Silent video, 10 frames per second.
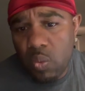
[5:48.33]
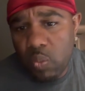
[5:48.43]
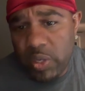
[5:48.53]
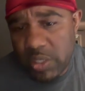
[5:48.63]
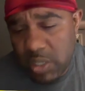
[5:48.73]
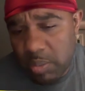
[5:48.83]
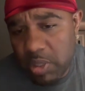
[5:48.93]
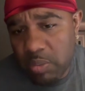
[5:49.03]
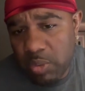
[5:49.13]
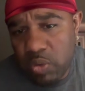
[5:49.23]
when some of
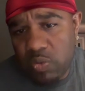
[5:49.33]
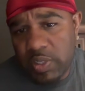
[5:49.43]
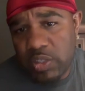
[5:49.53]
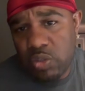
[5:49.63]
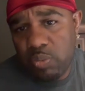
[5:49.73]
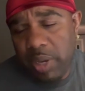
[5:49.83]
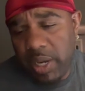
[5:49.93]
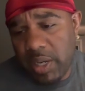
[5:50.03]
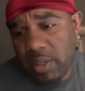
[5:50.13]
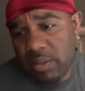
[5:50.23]
the moves that you're
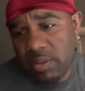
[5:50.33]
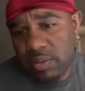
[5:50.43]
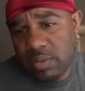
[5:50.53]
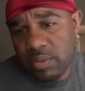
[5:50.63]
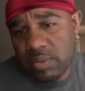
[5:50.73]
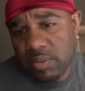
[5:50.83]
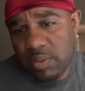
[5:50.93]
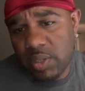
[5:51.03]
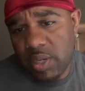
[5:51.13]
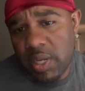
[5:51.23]
making
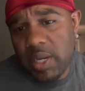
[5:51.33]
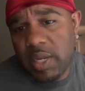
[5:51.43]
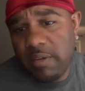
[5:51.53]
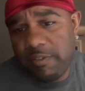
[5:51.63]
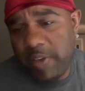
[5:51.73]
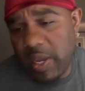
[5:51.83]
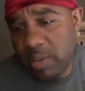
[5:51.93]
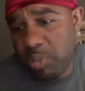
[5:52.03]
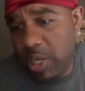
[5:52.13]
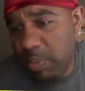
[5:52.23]
can
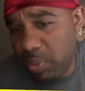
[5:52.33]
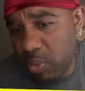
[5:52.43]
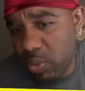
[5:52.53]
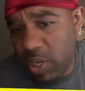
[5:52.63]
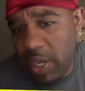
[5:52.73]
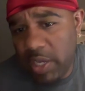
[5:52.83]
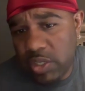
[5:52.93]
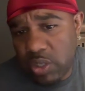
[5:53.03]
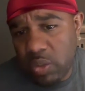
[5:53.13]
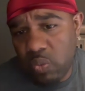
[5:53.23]
affect people in
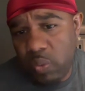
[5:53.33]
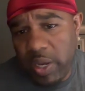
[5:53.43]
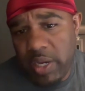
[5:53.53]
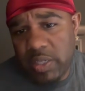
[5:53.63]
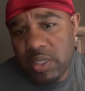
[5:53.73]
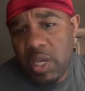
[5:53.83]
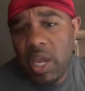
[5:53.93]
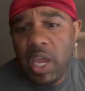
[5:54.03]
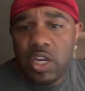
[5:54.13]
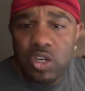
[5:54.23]
certain ways,
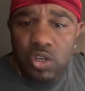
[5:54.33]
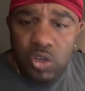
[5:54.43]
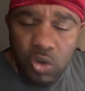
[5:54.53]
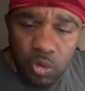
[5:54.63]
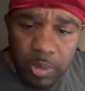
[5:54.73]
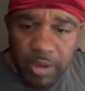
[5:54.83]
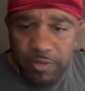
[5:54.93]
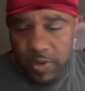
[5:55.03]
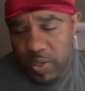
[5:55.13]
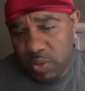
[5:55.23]
and you may
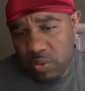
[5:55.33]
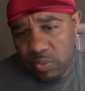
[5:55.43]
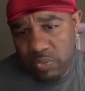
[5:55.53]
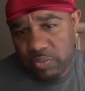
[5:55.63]
feel